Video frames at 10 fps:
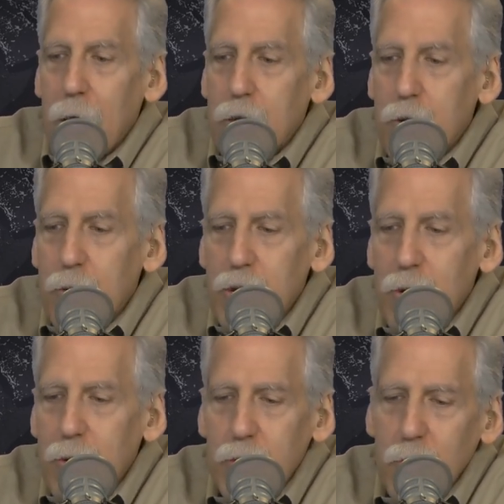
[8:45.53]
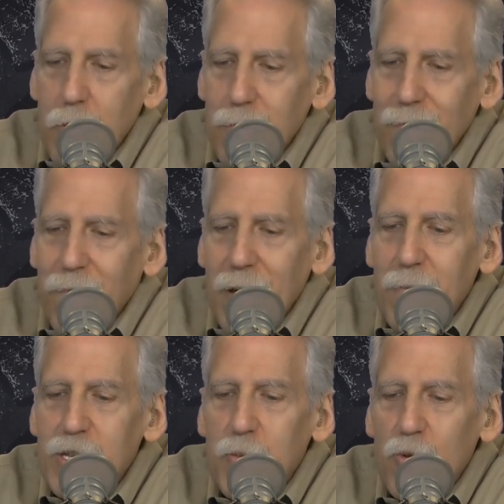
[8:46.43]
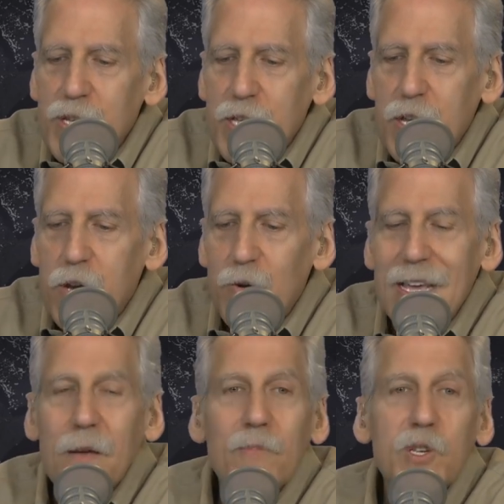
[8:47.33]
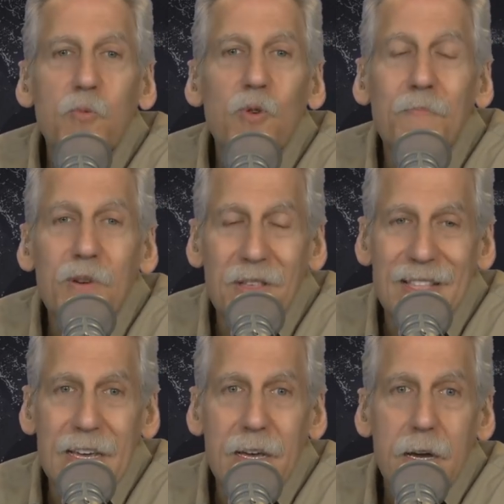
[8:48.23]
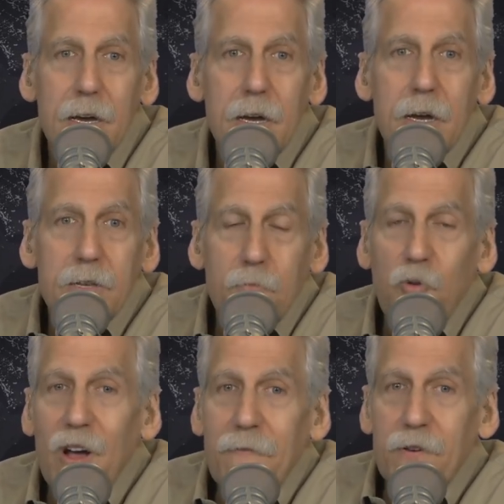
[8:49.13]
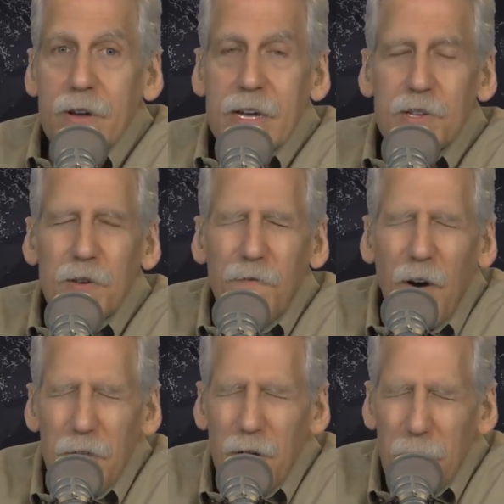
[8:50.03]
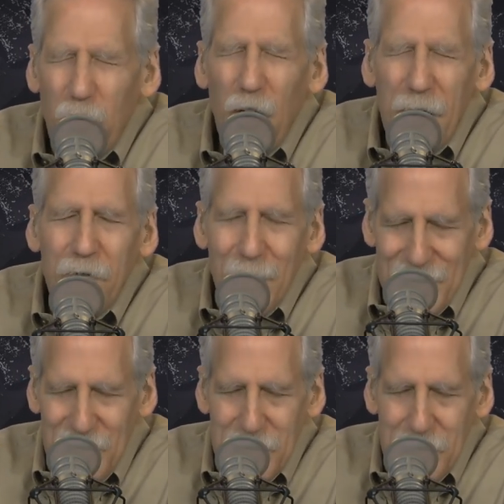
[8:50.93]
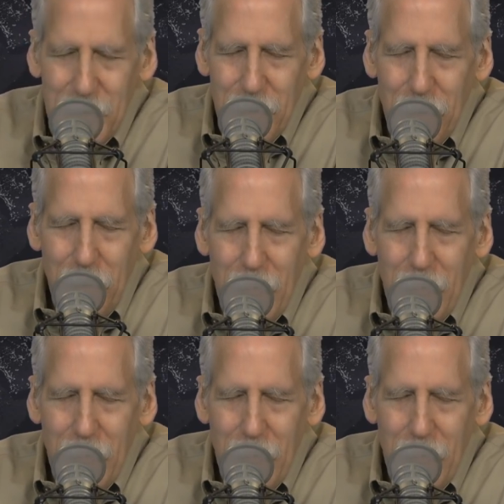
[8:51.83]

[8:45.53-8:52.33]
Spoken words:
you'll find much more security and much more ability to pray for your kids. So Father, I pray for my sister.